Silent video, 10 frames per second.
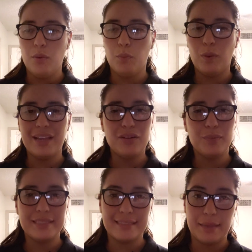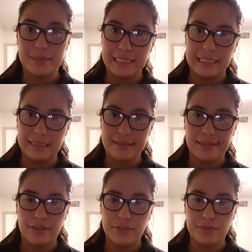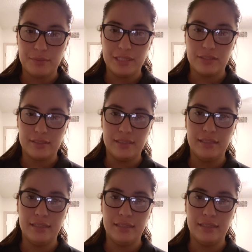when do we stop seeking this kind of information?